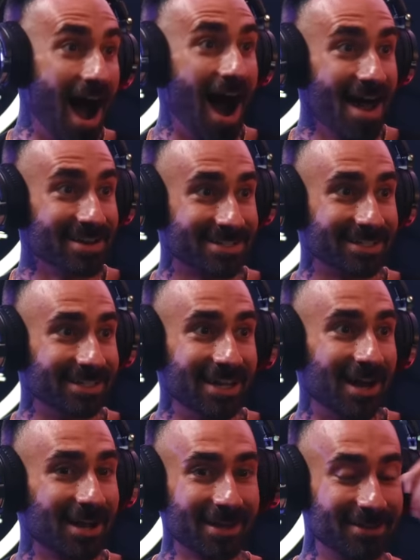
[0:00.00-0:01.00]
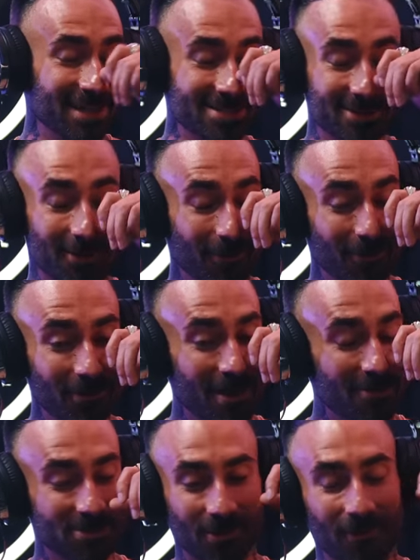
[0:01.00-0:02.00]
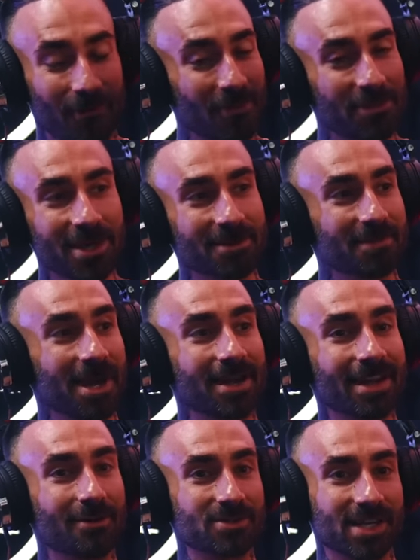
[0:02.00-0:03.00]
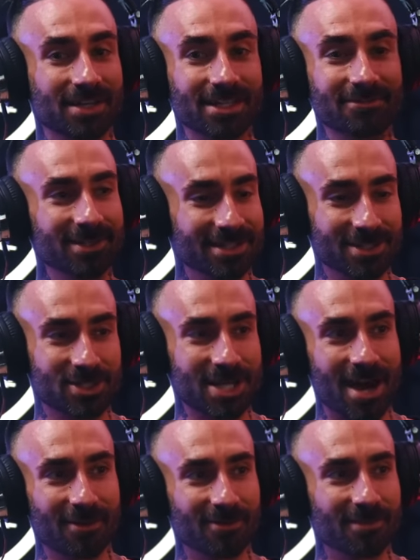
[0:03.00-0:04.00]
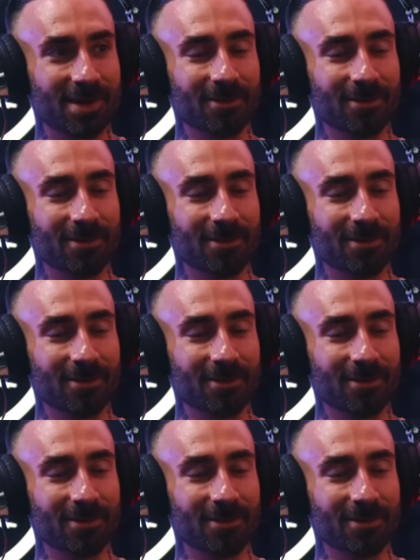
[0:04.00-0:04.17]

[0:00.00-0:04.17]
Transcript: Honestly, that was a whole thing, man. I was like living in the shadow of my